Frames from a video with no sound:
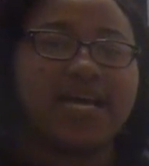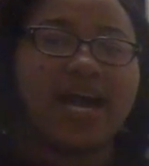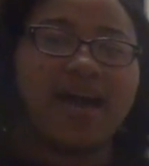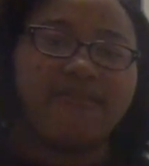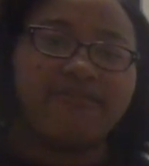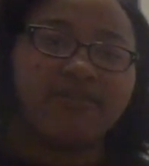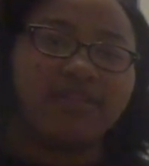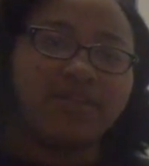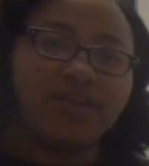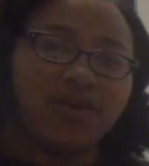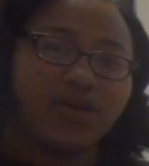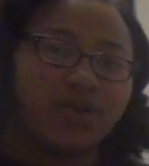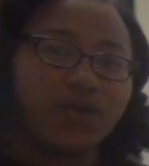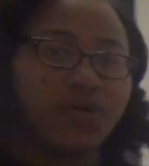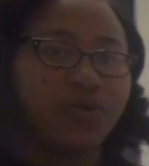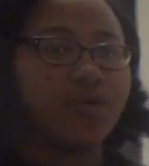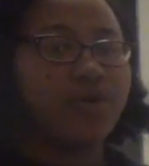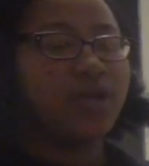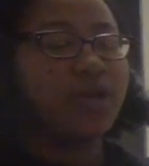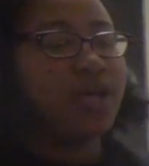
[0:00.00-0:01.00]
have
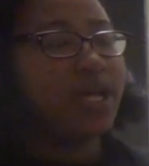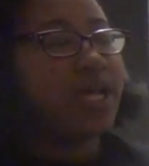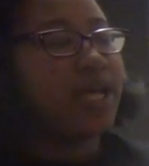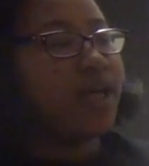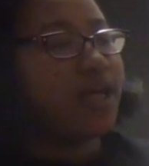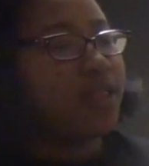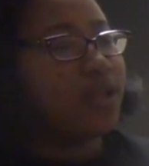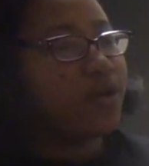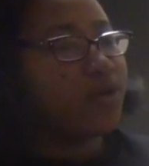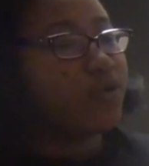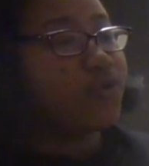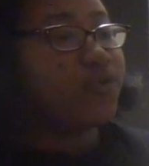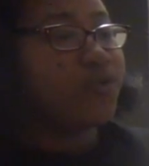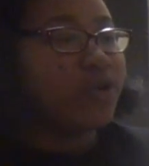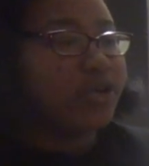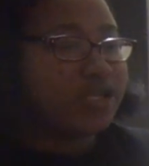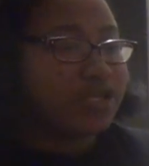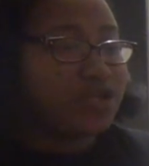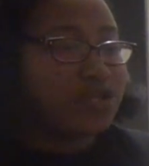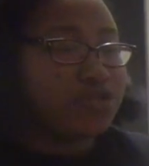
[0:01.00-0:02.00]
a little
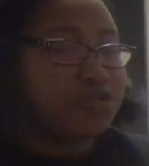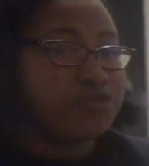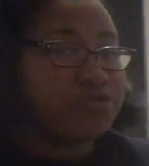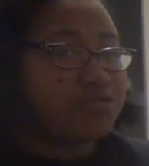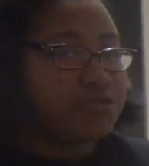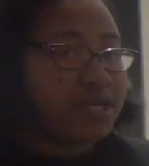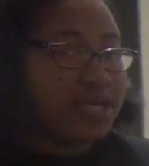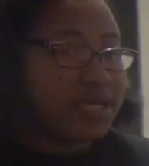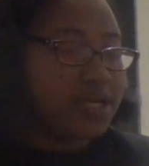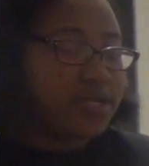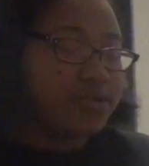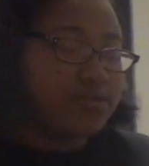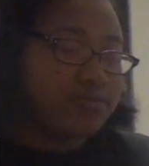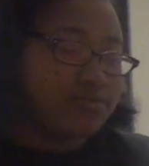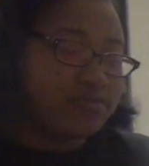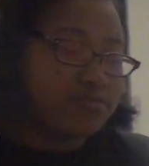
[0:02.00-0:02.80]
crunch to it.